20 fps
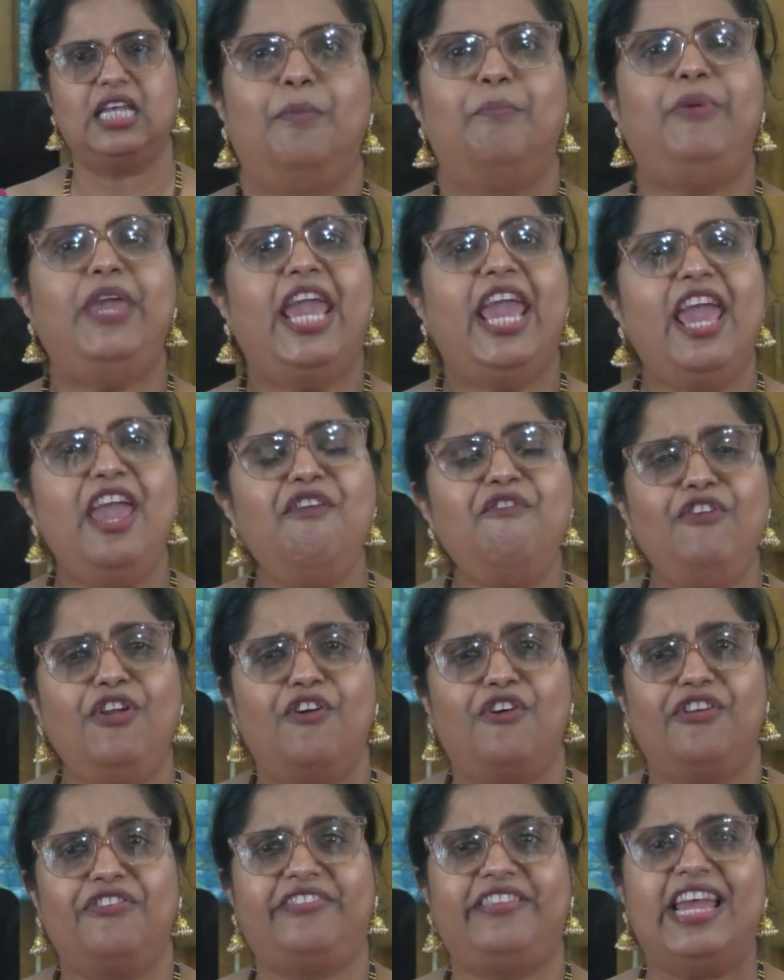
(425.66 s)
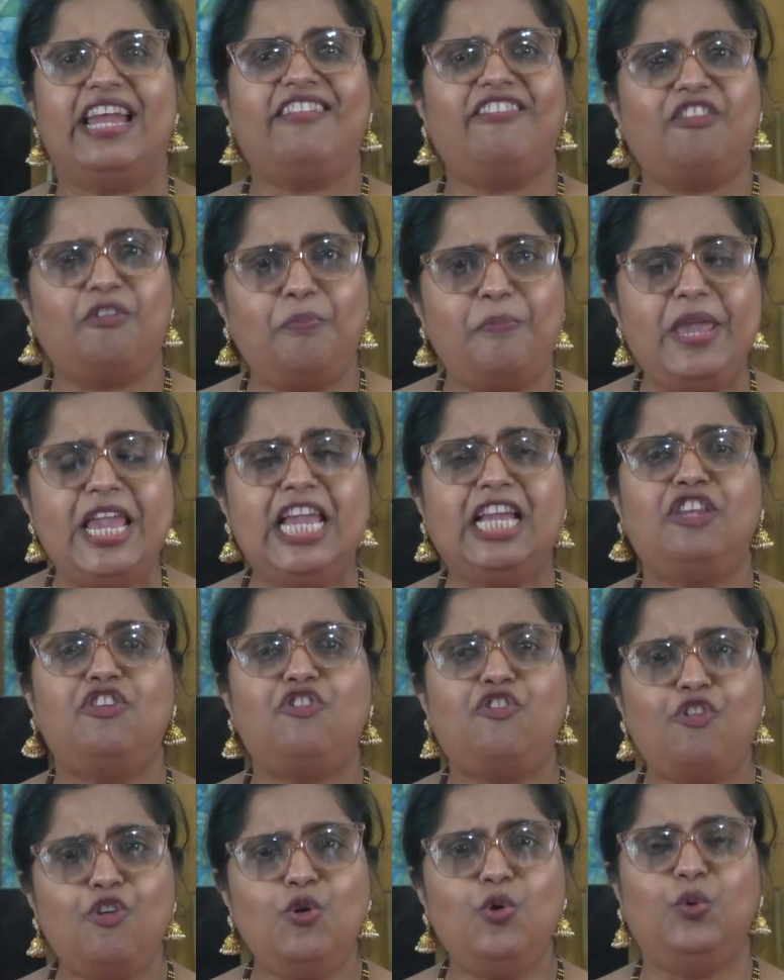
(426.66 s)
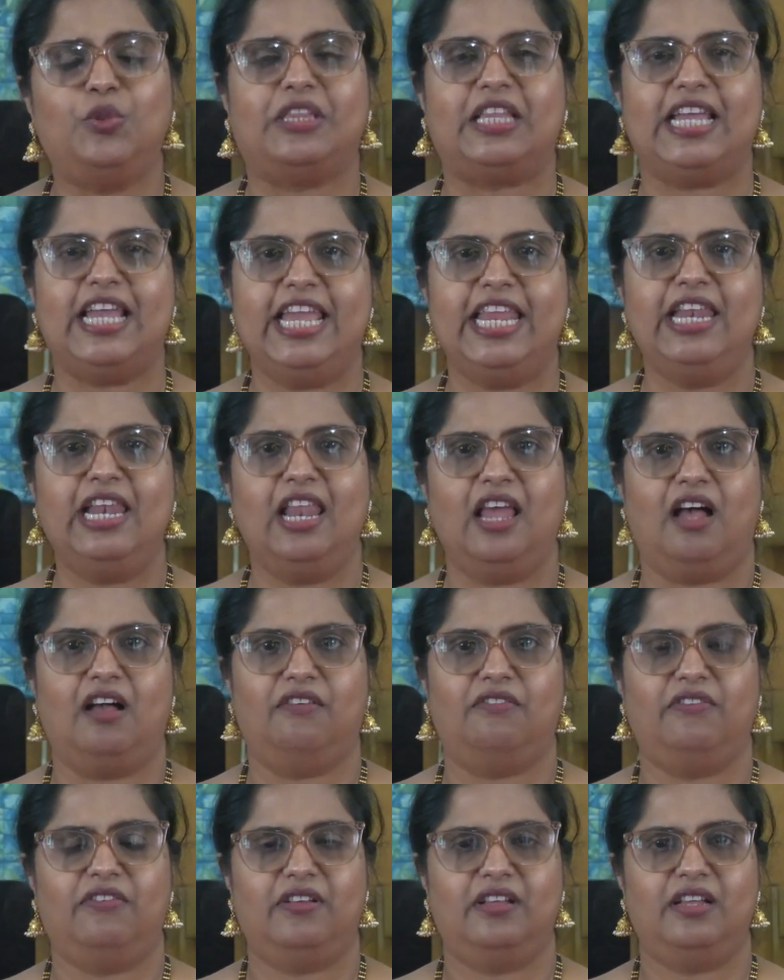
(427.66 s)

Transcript: Behaviors that speak truth in love.